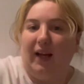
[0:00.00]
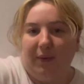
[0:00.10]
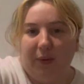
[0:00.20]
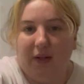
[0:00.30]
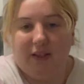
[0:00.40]
I
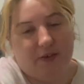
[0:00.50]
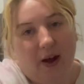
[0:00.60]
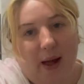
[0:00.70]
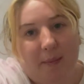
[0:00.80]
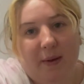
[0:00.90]
will
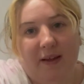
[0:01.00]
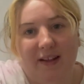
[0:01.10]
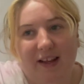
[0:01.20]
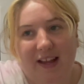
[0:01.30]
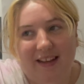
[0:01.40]
grab
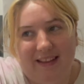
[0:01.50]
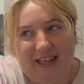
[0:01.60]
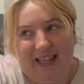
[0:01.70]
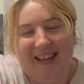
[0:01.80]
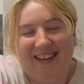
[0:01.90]

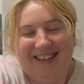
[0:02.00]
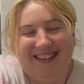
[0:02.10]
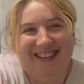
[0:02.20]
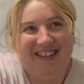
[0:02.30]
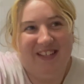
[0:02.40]
the
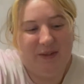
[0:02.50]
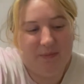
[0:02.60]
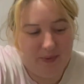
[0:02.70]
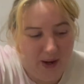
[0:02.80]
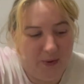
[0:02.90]

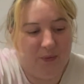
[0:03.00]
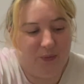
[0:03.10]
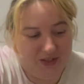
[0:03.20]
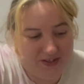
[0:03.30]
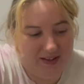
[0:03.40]
brown
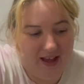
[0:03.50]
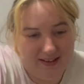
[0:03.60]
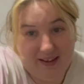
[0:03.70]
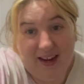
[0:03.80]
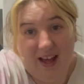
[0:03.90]
witch's hat that
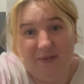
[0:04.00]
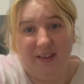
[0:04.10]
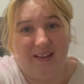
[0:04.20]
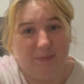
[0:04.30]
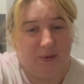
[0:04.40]
I have that I
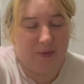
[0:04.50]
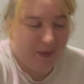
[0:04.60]
spoke about